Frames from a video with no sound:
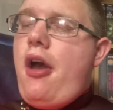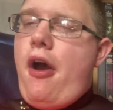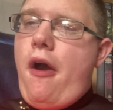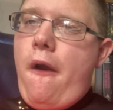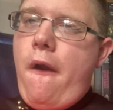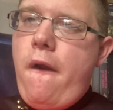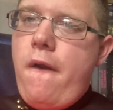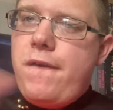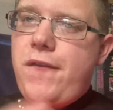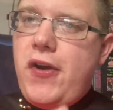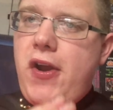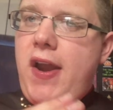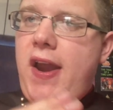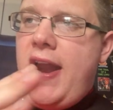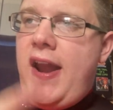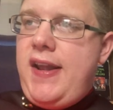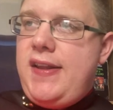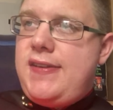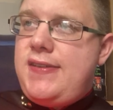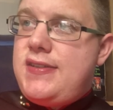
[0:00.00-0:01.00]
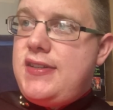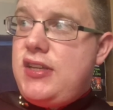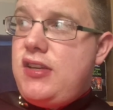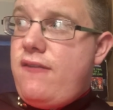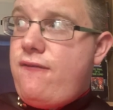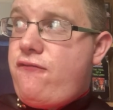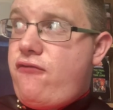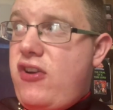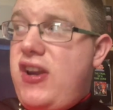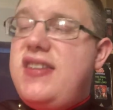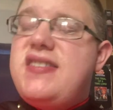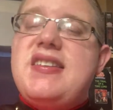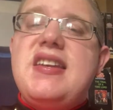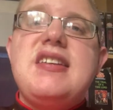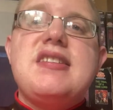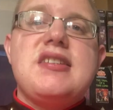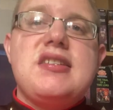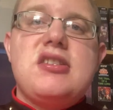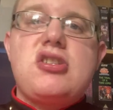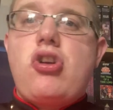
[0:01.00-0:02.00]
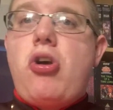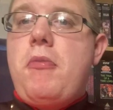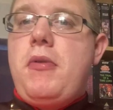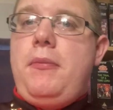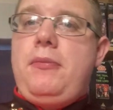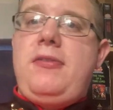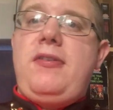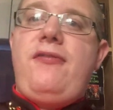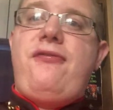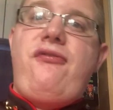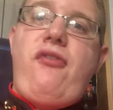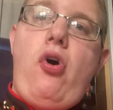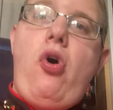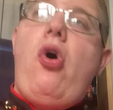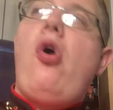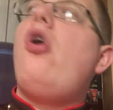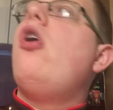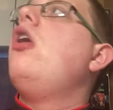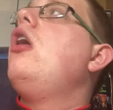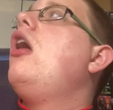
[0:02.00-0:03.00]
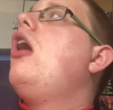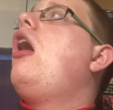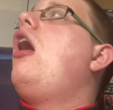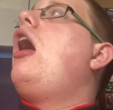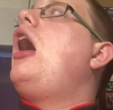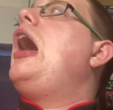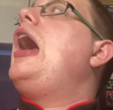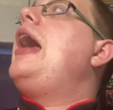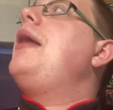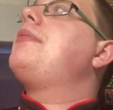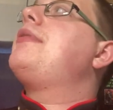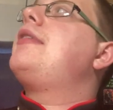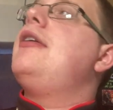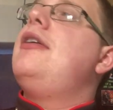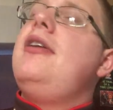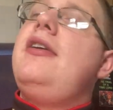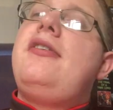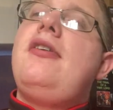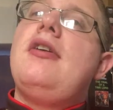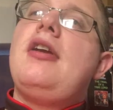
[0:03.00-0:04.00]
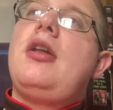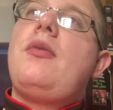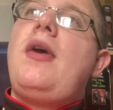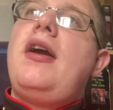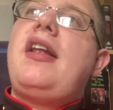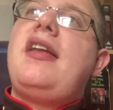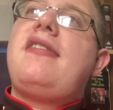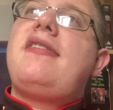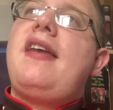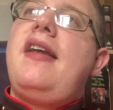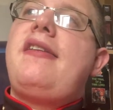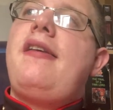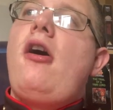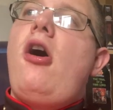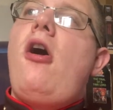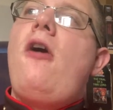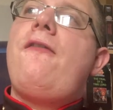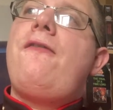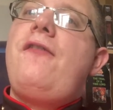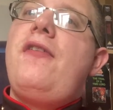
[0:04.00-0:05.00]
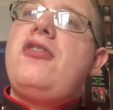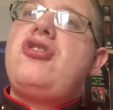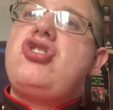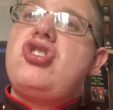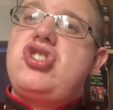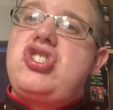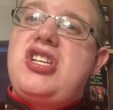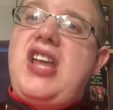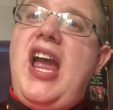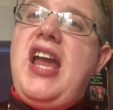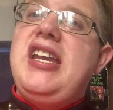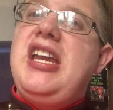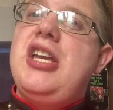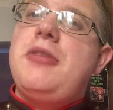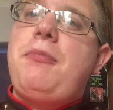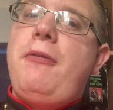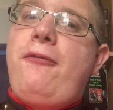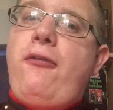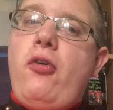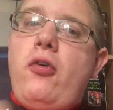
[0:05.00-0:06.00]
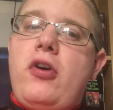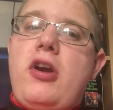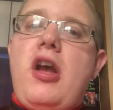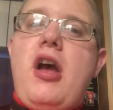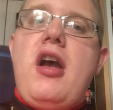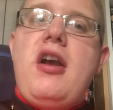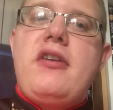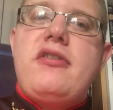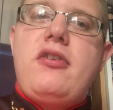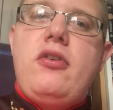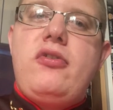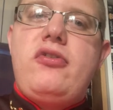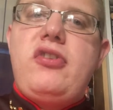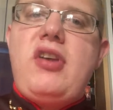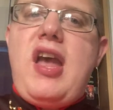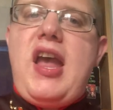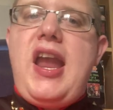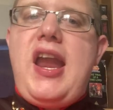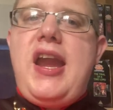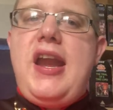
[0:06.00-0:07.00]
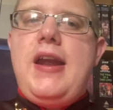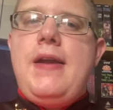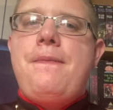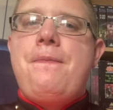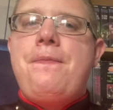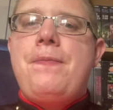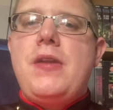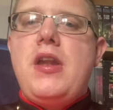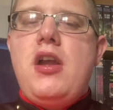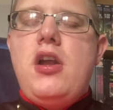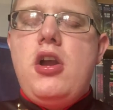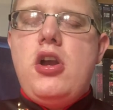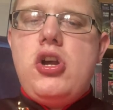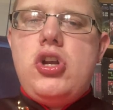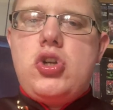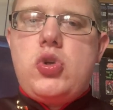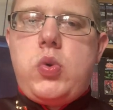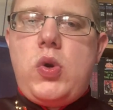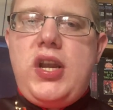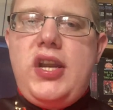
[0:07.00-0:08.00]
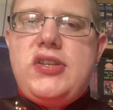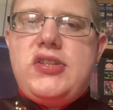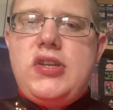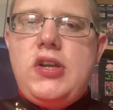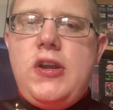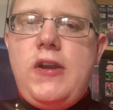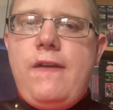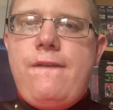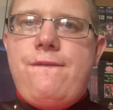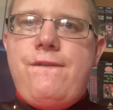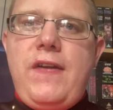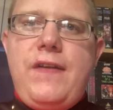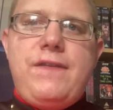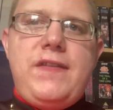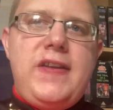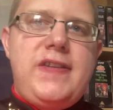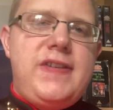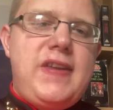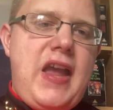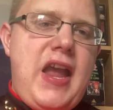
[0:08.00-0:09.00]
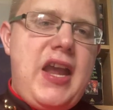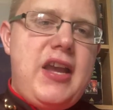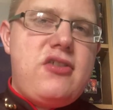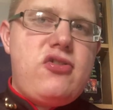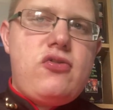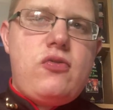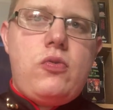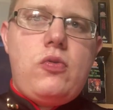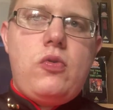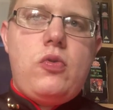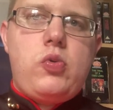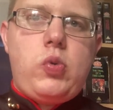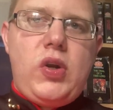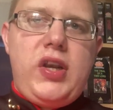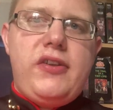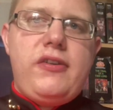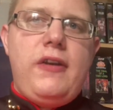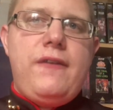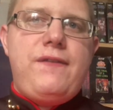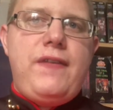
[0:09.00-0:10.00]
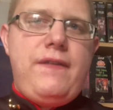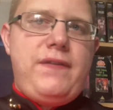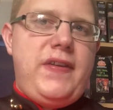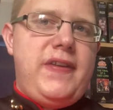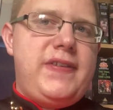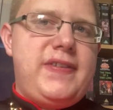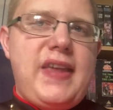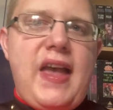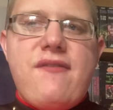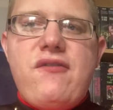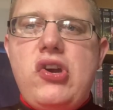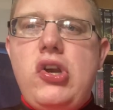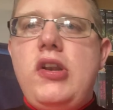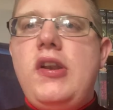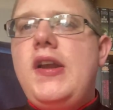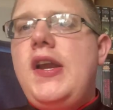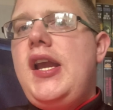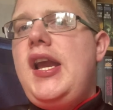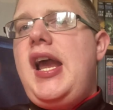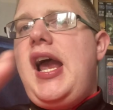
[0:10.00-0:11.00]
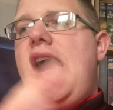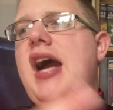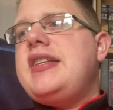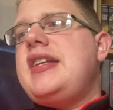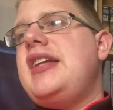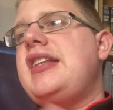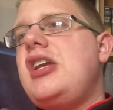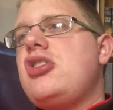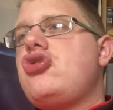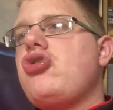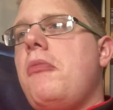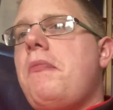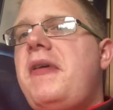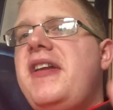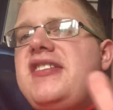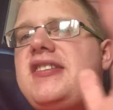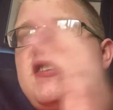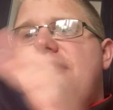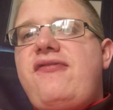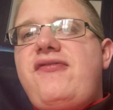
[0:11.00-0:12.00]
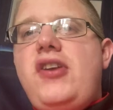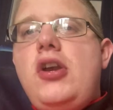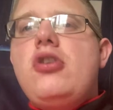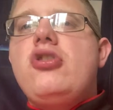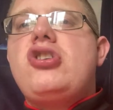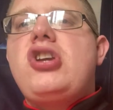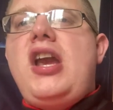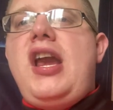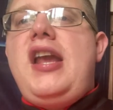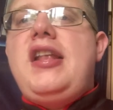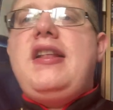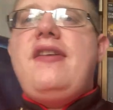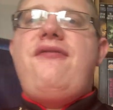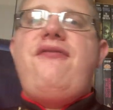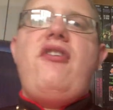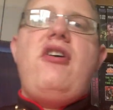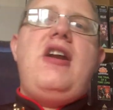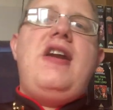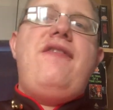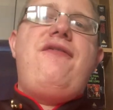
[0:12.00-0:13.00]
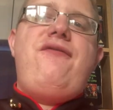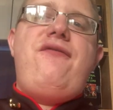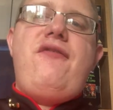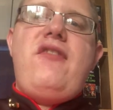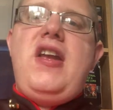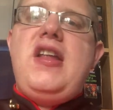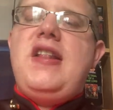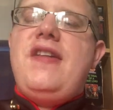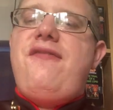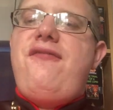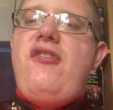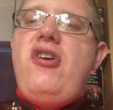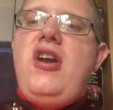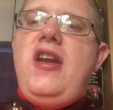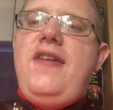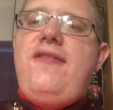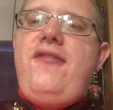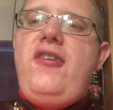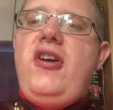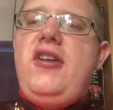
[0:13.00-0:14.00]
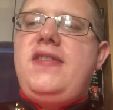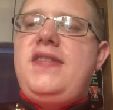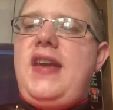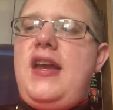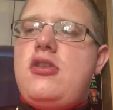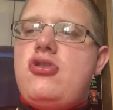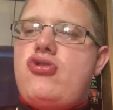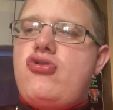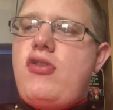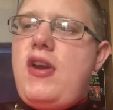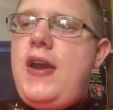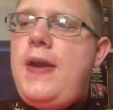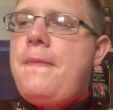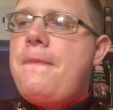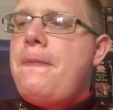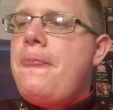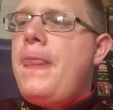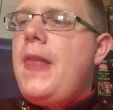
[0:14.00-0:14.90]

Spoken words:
over its three seasons, coming up to four. I absolutely do like the way they set it off just 10 years before Kirk, so set in 2257, and then they jump into the future in the 31st century.